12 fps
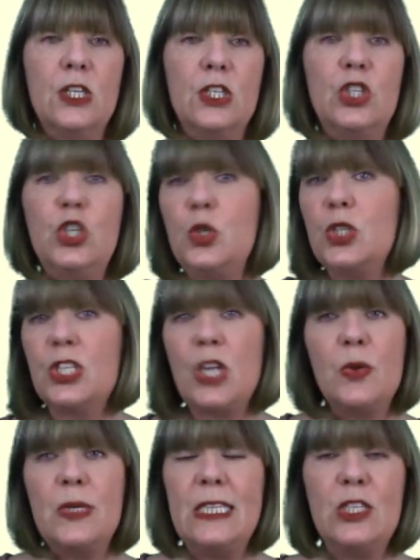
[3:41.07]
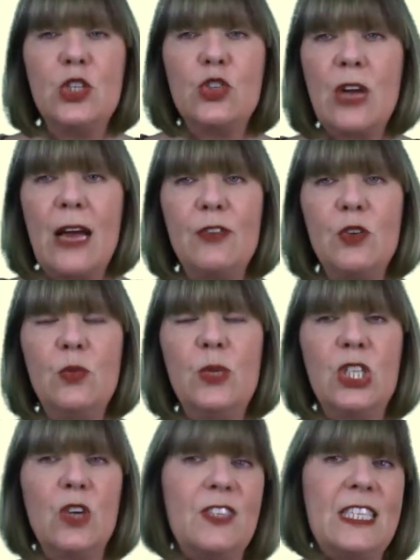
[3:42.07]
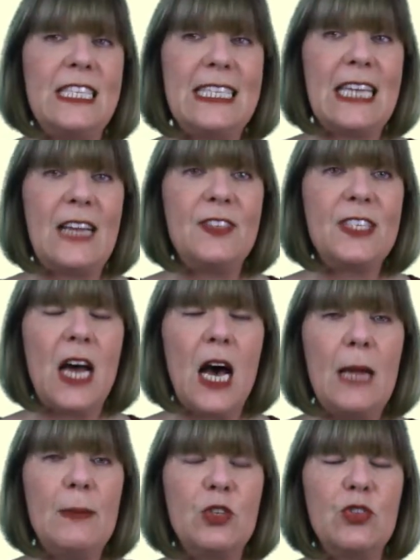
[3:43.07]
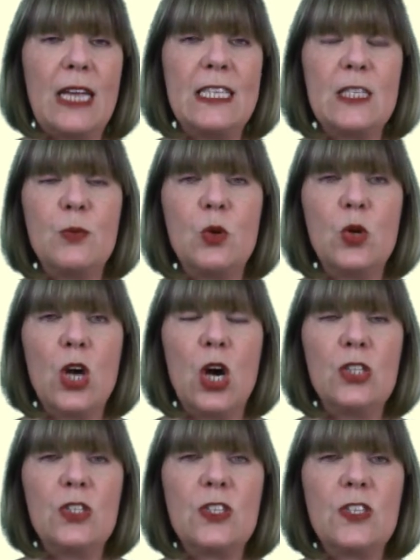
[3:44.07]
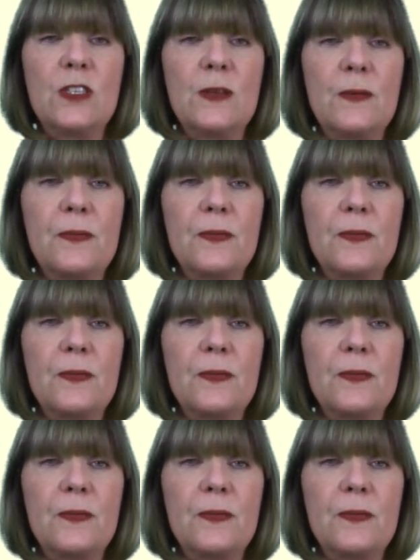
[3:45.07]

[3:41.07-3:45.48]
Students don't need to travel, which obviously saves time and transport costs.